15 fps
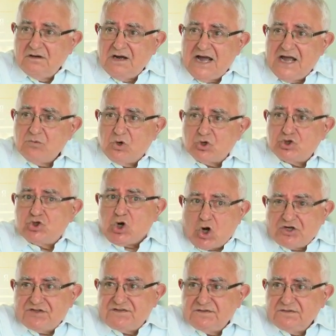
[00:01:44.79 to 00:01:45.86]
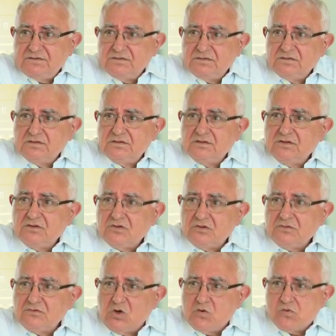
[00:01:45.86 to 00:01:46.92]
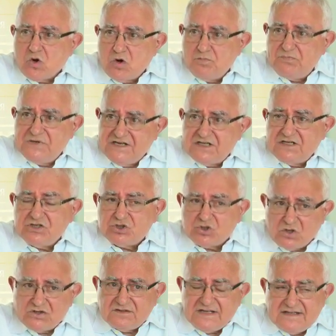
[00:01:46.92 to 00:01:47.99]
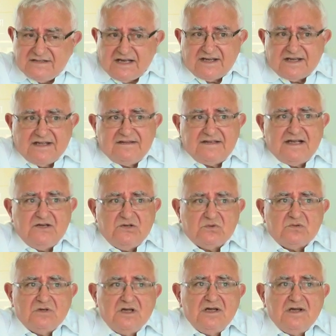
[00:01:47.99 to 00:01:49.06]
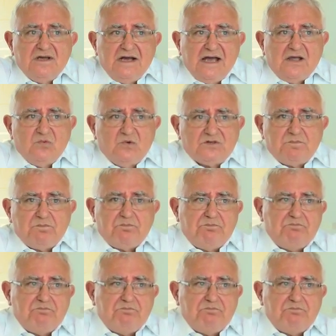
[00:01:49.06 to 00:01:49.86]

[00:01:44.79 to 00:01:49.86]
I was shocked. No, completely shocked, and I can tell you, I was